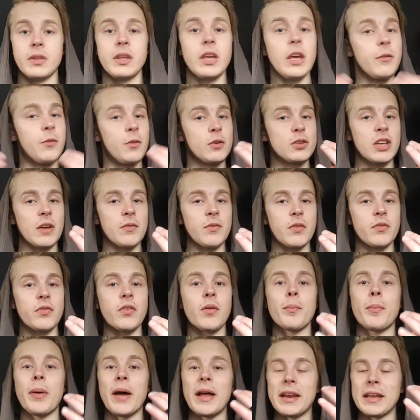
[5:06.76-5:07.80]
If you suffer
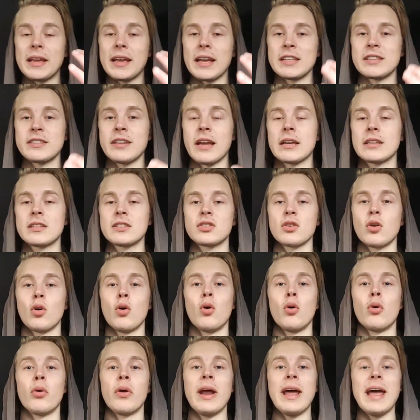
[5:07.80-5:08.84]
from panic attacks
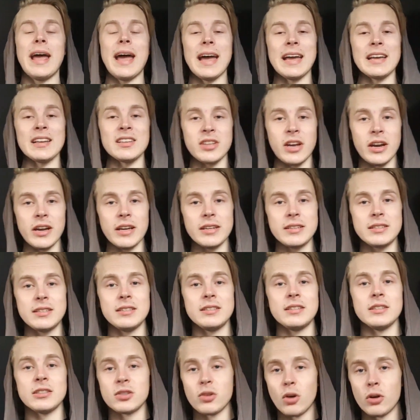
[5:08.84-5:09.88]
or anxiety
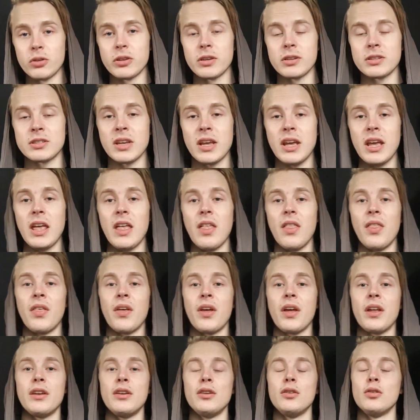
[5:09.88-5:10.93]
disorders,
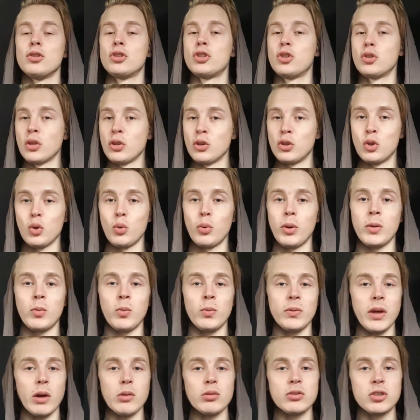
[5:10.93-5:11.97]
then you shouldn't do it
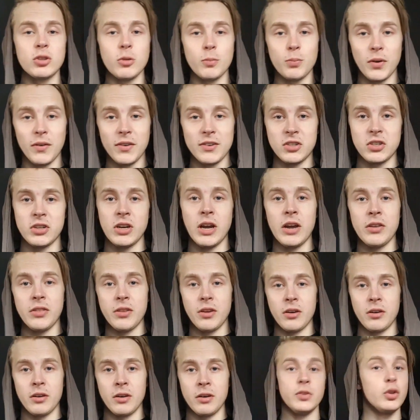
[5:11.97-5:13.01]
without supervision either.